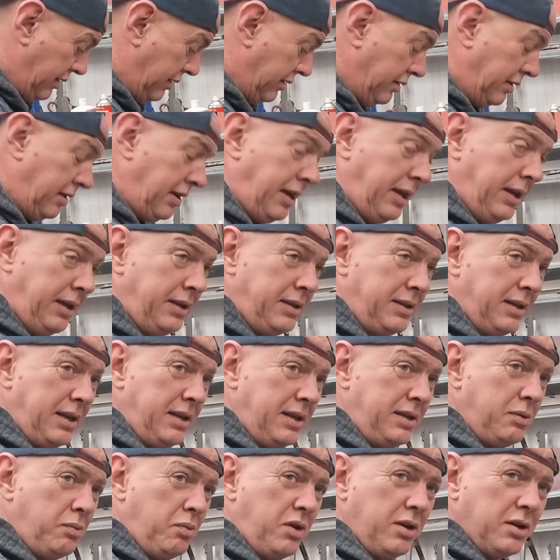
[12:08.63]
these
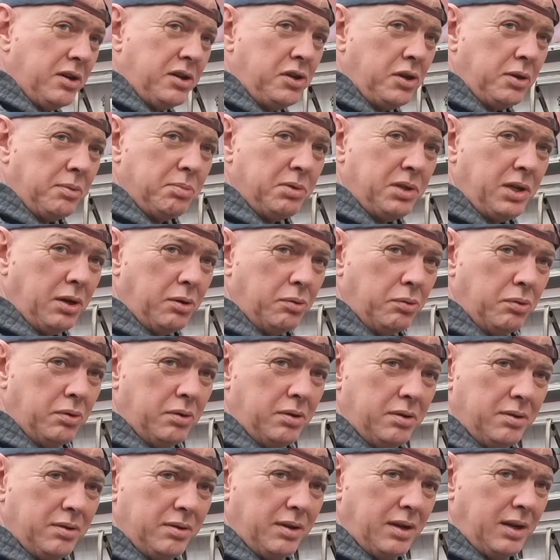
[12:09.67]
is a workshop tool.
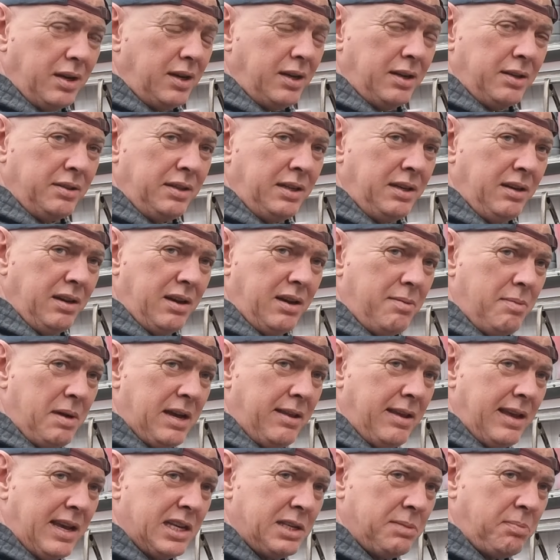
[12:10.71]
Didn't come
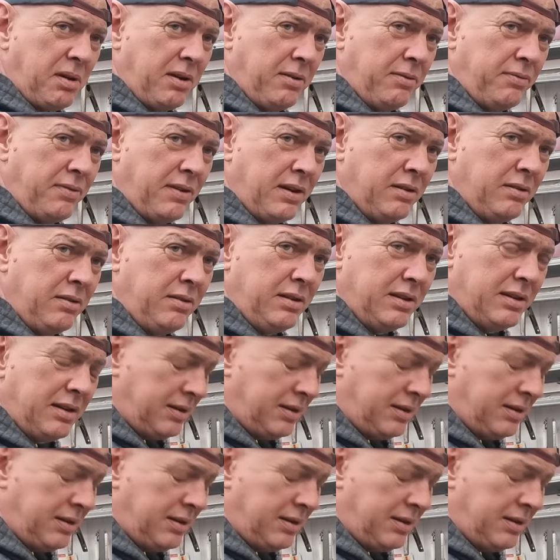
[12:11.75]
out the ASBO fund